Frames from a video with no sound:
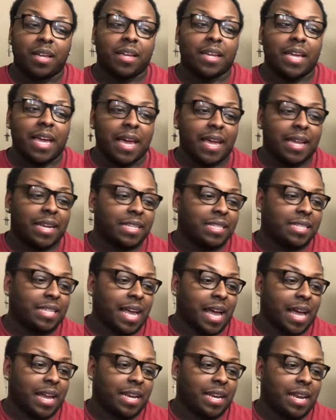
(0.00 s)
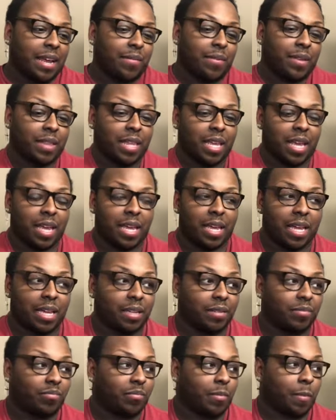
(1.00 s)
Candiace down and
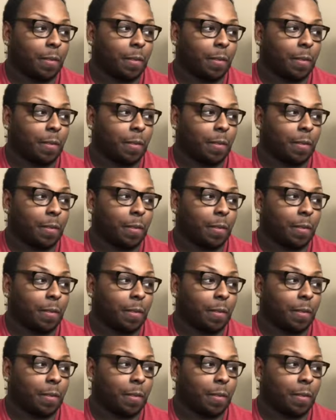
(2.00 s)
everything.